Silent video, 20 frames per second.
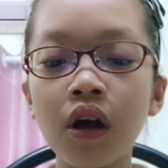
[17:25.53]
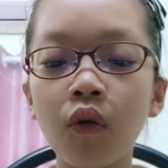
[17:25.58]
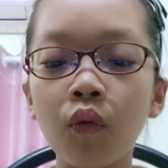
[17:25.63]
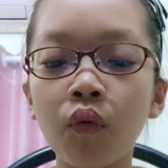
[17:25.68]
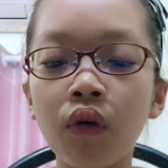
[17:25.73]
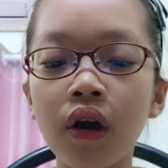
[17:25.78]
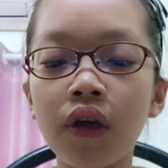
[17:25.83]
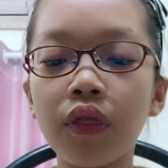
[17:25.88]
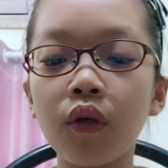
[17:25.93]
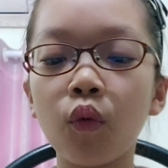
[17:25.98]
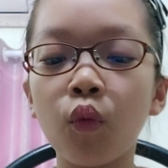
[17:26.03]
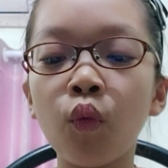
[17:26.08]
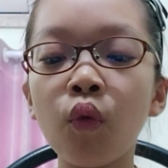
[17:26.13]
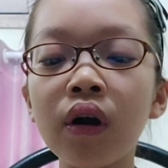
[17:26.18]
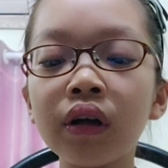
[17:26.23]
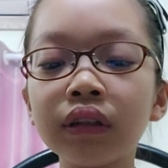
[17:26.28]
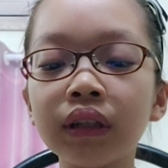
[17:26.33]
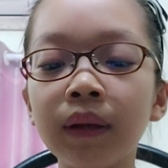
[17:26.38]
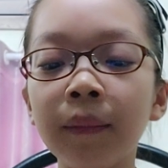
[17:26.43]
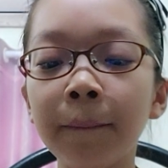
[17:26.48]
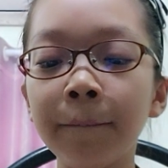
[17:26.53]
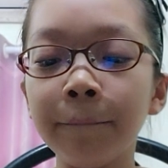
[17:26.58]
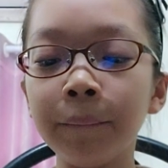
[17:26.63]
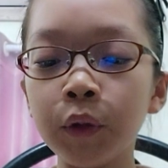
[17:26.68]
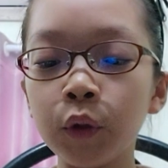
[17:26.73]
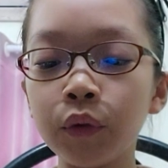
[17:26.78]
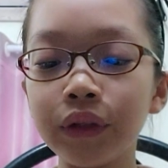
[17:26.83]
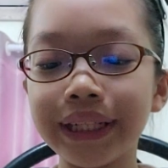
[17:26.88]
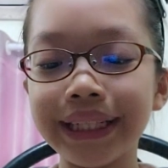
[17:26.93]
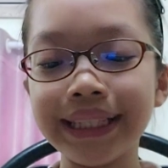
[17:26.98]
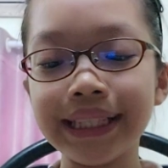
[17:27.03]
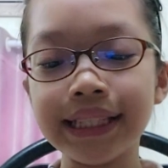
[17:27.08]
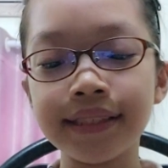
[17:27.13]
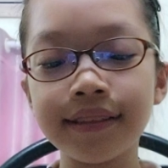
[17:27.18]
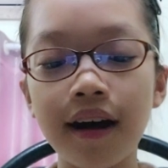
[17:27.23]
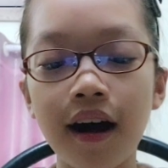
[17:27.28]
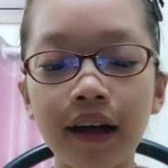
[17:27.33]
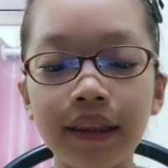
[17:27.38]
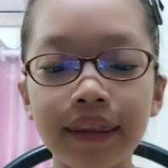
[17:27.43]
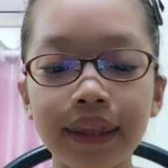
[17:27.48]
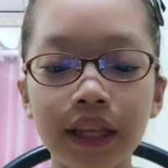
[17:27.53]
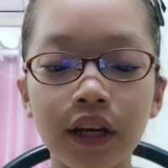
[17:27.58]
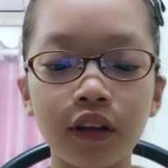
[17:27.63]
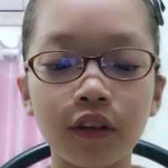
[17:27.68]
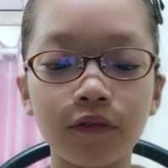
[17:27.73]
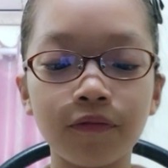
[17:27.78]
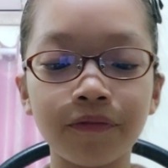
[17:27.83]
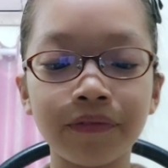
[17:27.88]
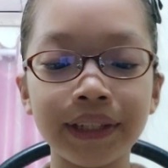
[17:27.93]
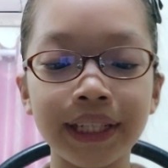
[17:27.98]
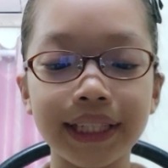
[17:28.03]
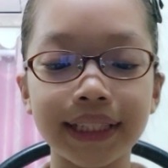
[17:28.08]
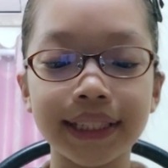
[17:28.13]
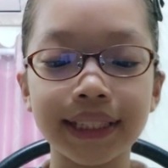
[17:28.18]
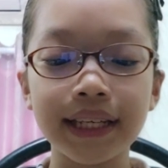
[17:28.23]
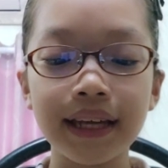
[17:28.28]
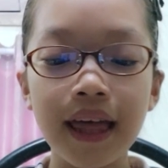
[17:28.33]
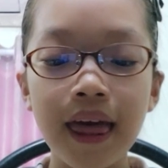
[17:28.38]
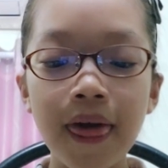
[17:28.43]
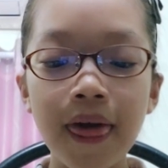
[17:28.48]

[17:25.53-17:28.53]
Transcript: with woolen booties on their feet.